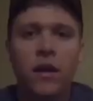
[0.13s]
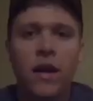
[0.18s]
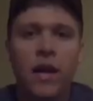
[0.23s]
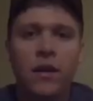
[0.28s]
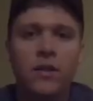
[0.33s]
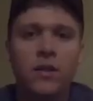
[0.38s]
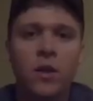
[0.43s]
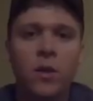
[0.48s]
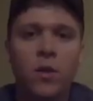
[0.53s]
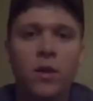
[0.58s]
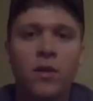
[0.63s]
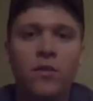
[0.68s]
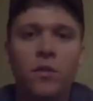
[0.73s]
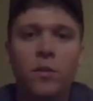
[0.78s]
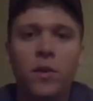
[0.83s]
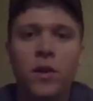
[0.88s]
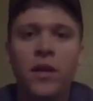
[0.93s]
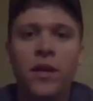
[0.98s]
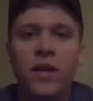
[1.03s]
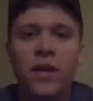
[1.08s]
How's it going,
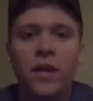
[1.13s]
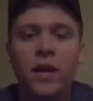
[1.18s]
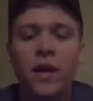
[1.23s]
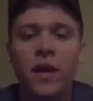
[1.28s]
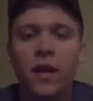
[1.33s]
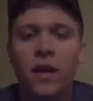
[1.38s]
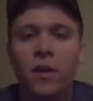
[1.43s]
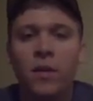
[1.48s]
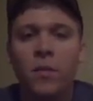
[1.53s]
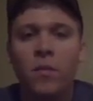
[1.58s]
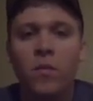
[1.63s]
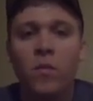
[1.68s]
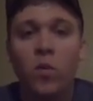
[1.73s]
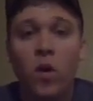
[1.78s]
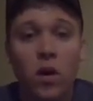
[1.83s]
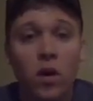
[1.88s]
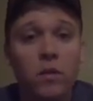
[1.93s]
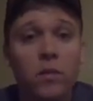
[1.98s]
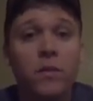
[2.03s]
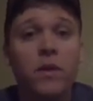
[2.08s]
everybody?
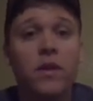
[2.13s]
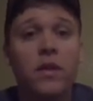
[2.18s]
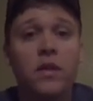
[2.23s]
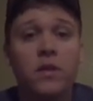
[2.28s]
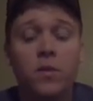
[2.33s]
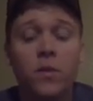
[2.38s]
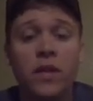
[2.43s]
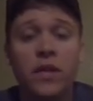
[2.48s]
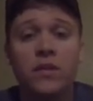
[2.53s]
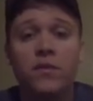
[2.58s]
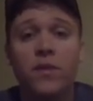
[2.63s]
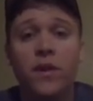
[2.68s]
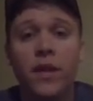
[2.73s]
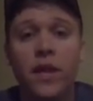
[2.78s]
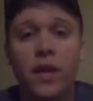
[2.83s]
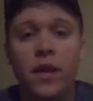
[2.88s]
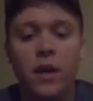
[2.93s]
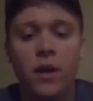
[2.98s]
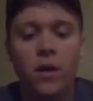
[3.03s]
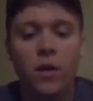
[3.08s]
Welcome to this week's
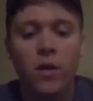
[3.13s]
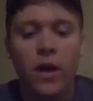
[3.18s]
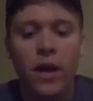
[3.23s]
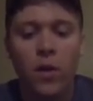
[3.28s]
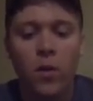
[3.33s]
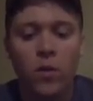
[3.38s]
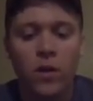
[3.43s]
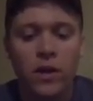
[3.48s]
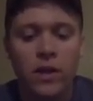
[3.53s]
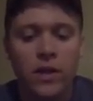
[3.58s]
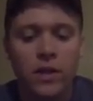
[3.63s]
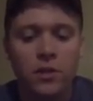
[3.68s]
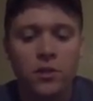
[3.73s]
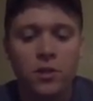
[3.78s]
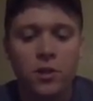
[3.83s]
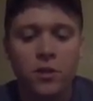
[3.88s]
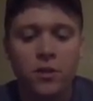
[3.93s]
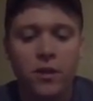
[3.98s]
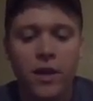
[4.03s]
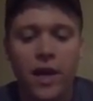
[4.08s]
video. I wanted to
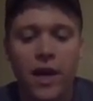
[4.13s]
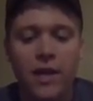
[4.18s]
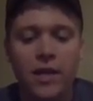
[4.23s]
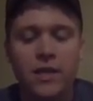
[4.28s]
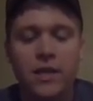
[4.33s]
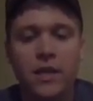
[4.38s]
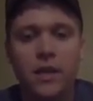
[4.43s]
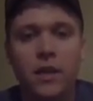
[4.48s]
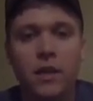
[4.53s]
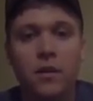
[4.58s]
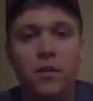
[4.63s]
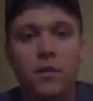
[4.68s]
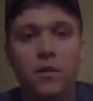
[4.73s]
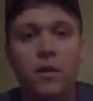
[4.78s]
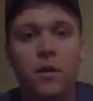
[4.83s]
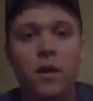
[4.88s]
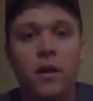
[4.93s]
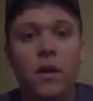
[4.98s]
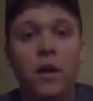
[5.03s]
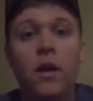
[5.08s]
show you guys
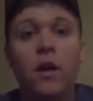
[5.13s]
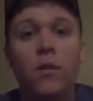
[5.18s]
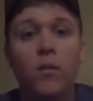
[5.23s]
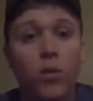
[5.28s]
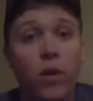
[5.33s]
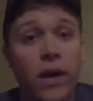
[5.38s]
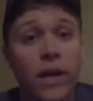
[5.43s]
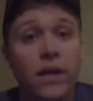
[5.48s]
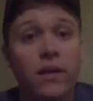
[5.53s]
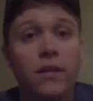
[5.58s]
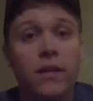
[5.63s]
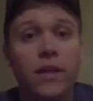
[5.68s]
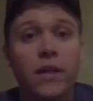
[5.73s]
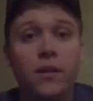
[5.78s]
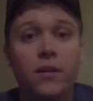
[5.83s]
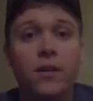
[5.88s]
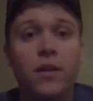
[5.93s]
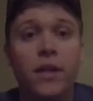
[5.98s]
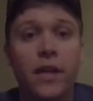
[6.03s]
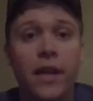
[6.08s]
another braid to
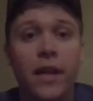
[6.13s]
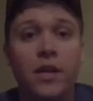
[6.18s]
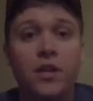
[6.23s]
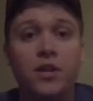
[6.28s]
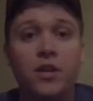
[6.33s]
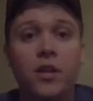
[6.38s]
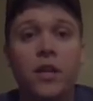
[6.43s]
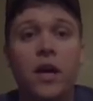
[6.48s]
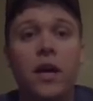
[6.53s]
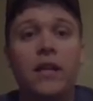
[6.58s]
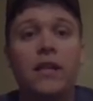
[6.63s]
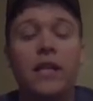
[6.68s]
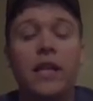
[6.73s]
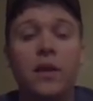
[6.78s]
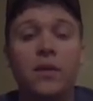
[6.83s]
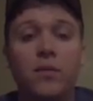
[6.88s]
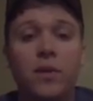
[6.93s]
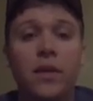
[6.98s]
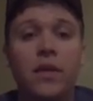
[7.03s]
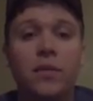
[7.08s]
leader connection knot that I
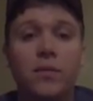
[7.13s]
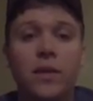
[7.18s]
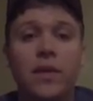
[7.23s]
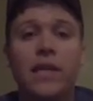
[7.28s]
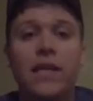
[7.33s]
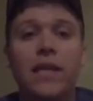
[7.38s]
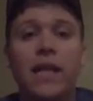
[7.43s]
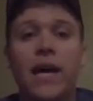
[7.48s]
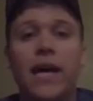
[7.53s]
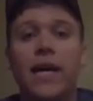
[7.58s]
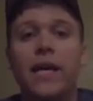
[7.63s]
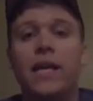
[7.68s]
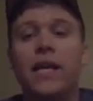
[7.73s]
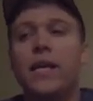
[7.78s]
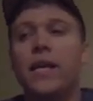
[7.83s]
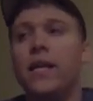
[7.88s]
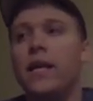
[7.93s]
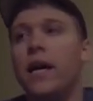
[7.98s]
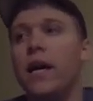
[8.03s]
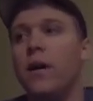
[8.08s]
really, really like.
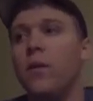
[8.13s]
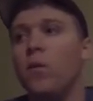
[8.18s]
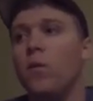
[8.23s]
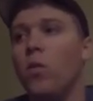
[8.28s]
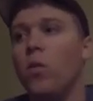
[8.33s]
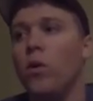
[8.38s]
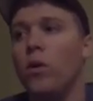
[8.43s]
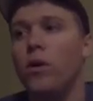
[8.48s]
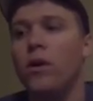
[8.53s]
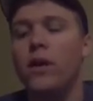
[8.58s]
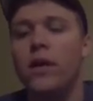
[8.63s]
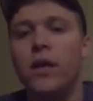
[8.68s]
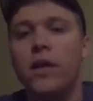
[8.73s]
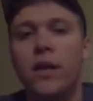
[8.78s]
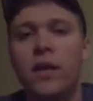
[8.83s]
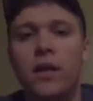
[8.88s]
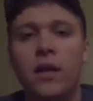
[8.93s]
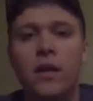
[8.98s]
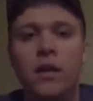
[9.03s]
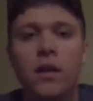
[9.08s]
I work in
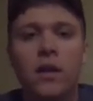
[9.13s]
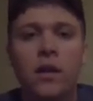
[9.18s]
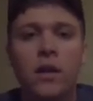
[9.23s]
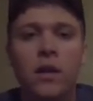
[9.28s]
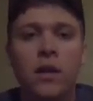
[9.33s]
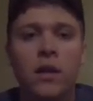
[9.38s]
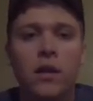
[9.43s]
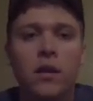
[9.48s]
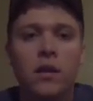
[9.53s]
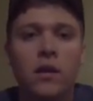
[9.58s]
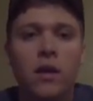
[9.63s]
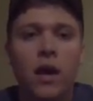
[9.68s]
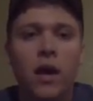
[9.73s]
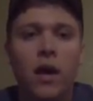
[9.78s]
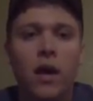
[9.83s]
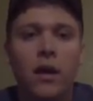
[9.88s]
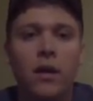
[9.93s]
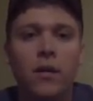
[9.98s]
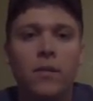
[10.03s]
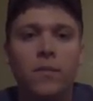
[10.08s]
a
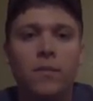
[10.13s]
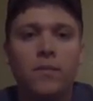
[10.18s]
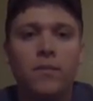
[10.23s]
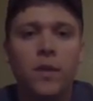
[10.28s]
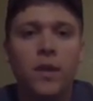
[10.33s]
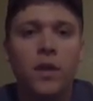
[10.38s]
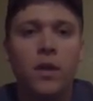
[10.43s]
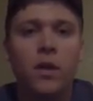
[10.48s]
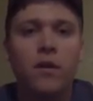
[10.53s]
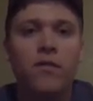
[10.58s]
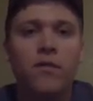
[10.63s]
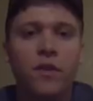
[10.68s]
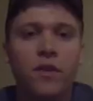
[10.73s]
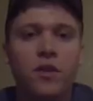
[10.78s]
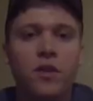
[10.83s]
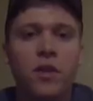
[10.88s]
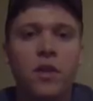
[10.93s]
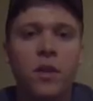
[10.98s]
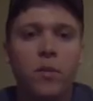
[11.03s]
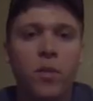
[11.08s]
a
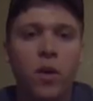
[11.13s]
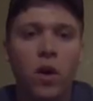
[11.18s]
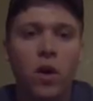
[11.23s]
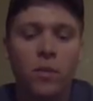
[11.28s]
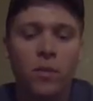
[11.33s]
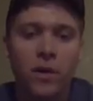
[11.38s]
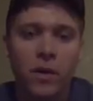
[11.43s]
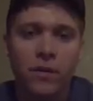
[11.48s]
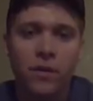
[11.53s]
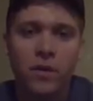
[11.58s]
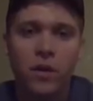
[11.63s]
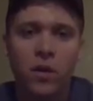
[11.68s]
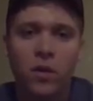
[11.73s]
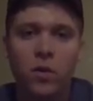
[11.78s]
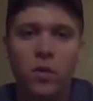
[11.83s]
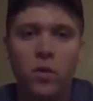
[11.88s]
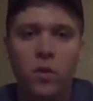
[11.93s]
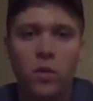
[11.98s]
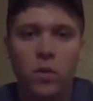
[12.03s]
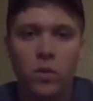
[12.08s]
fishing department of a
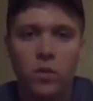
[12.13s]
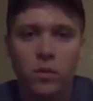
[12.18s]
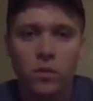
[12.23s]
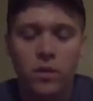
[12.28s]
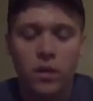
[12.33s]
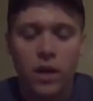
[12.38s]
local